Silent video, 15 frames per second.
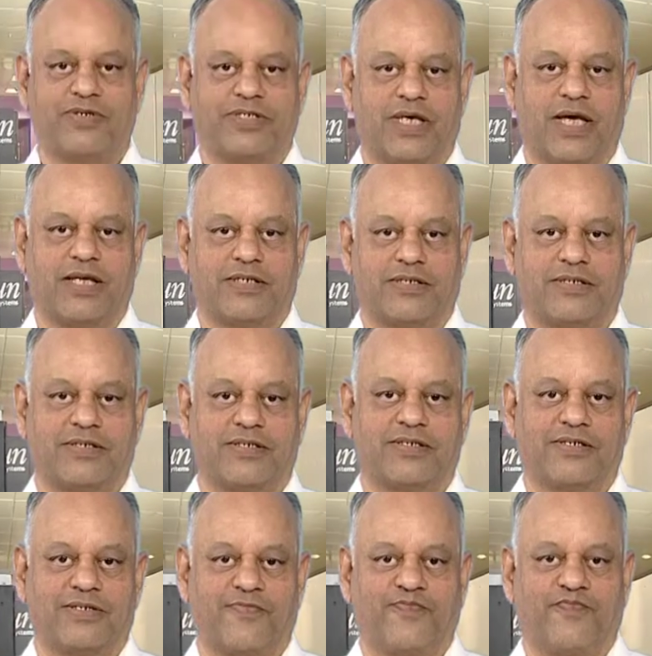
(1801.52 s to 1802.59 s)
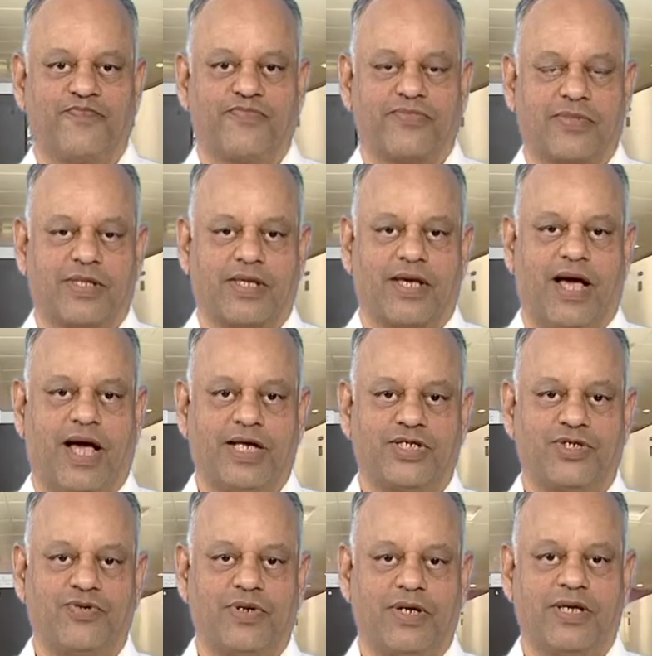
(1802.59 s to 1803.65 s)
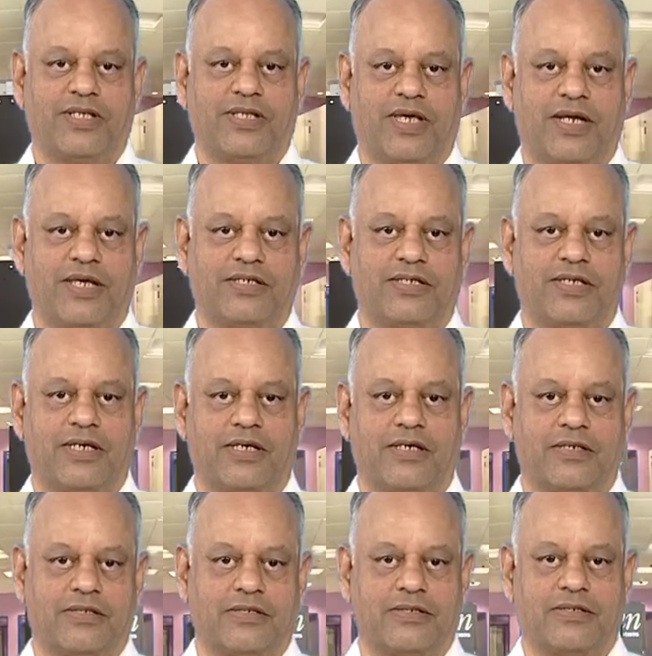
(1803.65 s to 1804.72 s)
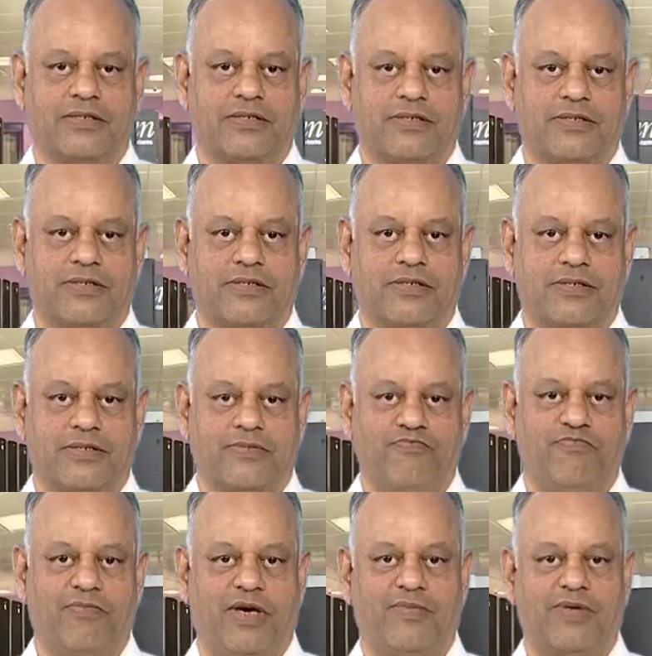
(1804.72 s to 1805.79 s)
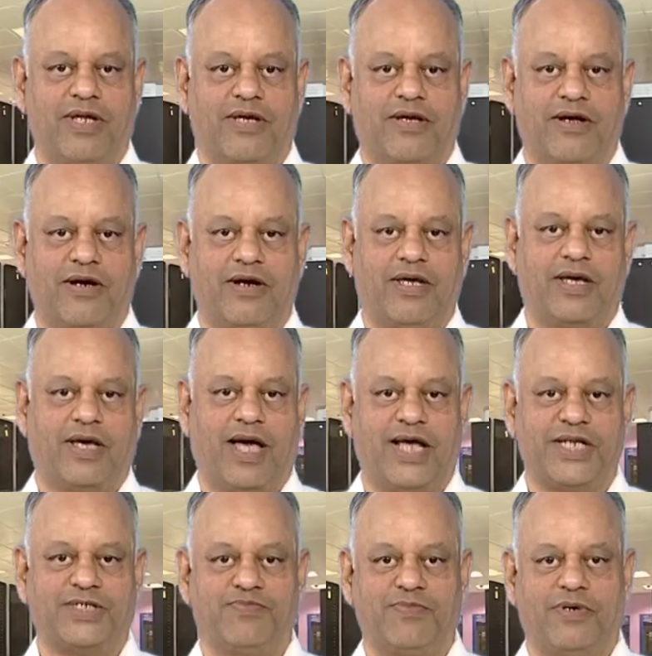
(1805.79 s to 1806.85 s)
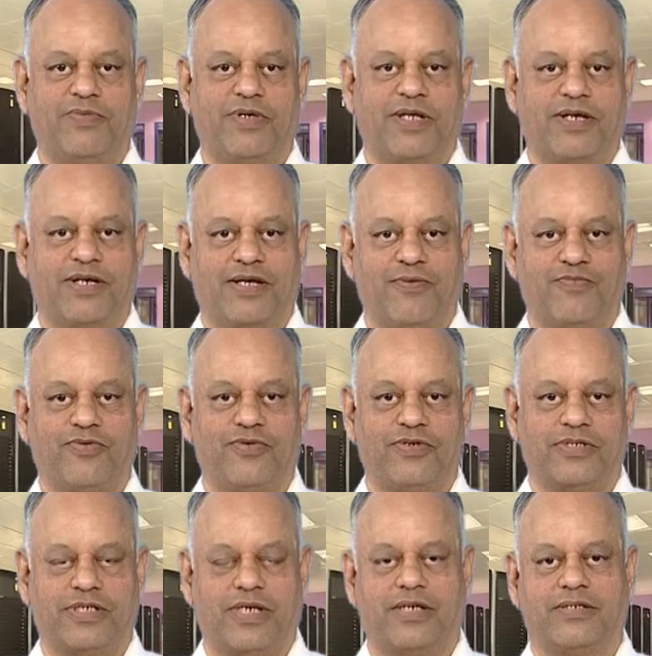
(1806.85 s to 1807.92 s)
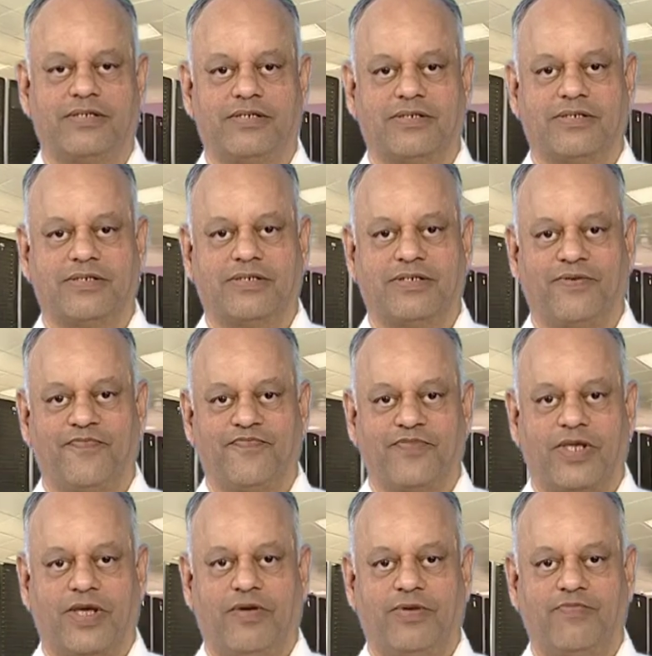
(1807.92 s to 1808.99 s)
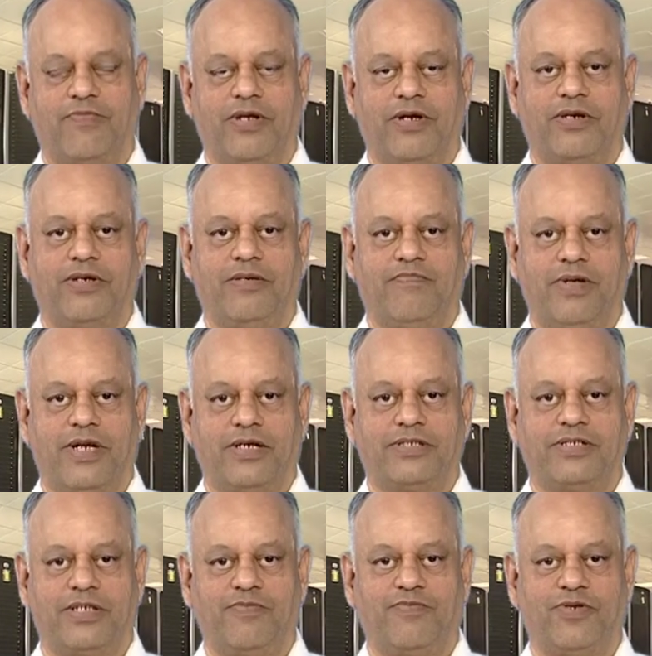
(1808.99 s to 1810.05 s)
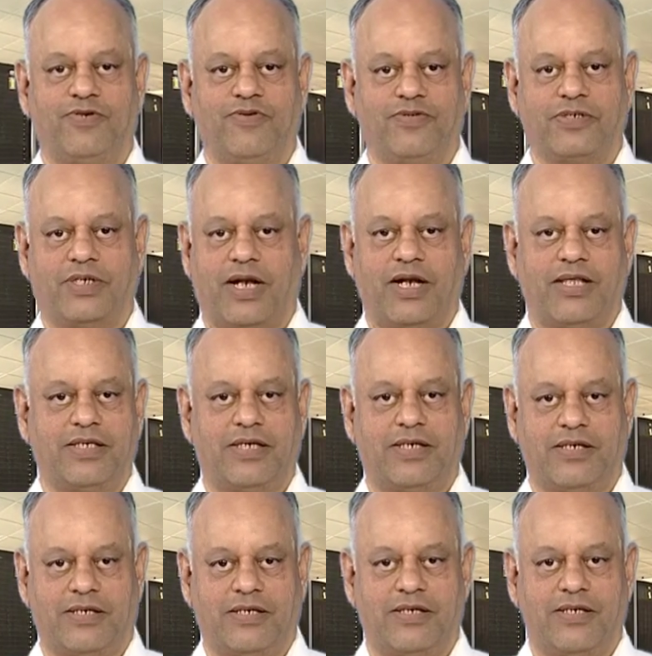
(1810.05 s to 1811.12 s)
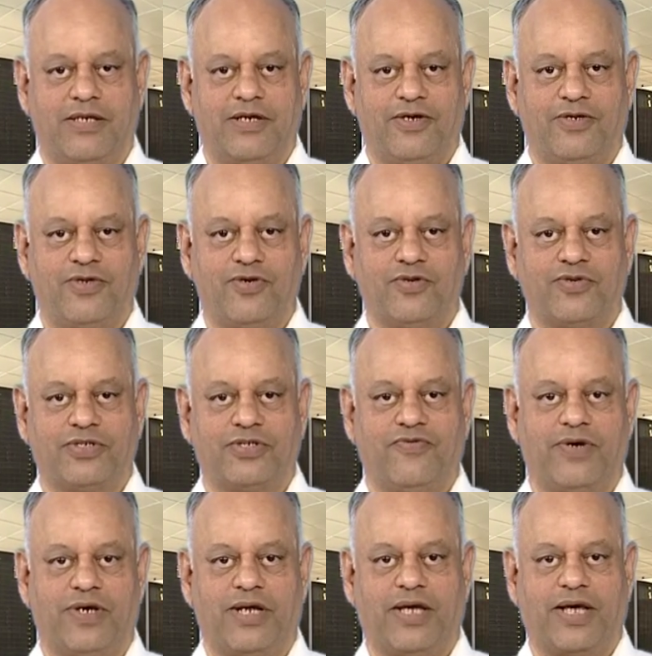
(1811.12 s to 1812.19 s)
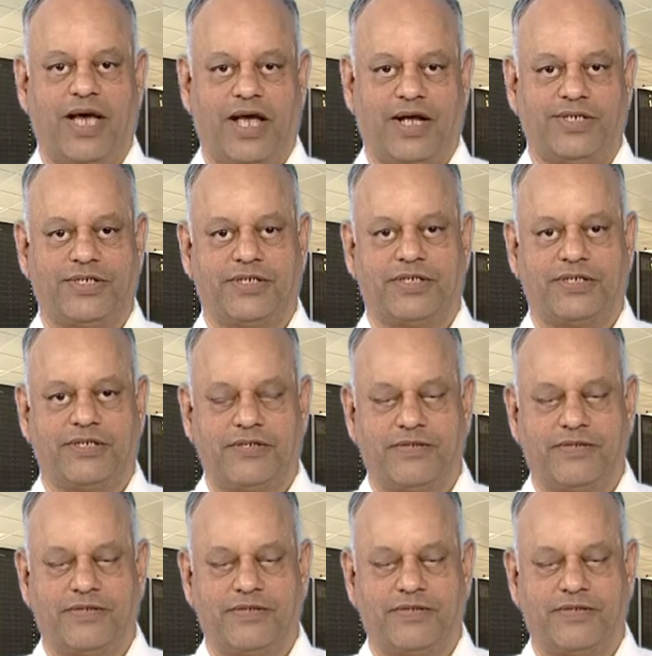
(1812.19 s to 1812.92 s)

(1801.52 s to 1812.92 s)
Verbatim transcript: science. Actually, there is a memory called cache memory in computer science. Even build CPUs or anything, you use the word cache.